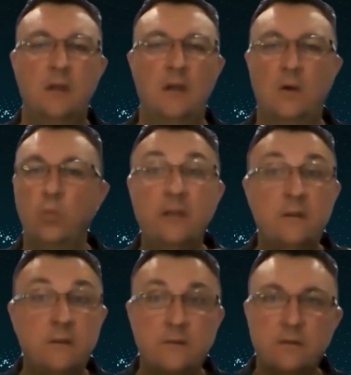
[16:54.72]

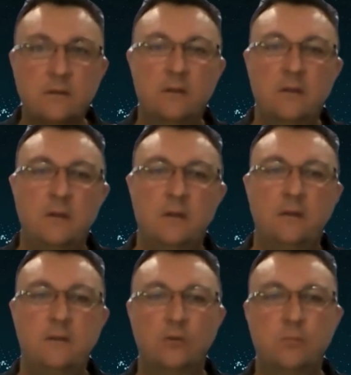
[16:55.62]
wind.
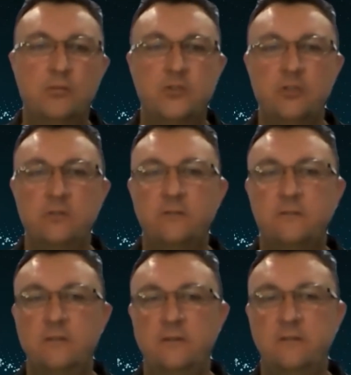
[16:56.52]
These all
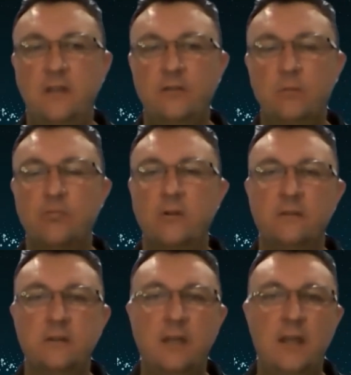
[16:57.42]
produce this
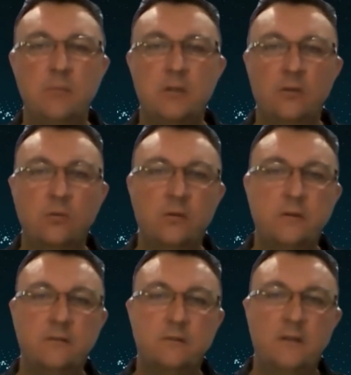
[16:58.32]
ever-present ambient
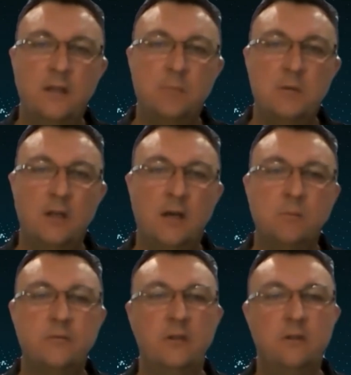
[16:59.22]
noise, this ambient
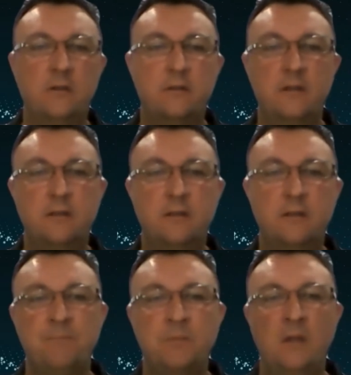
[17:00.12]
hum of the earth. And
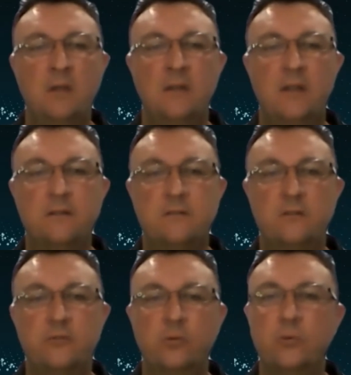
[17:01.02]
that's the
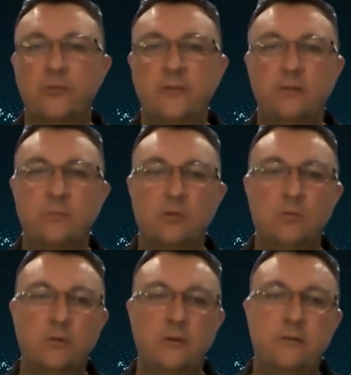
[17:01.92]
source that's
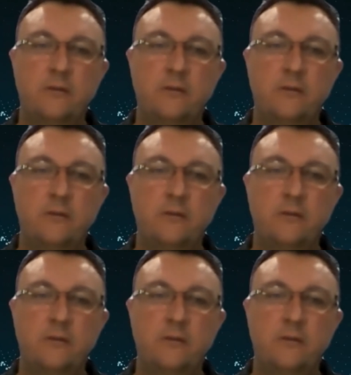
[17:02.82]
recorded.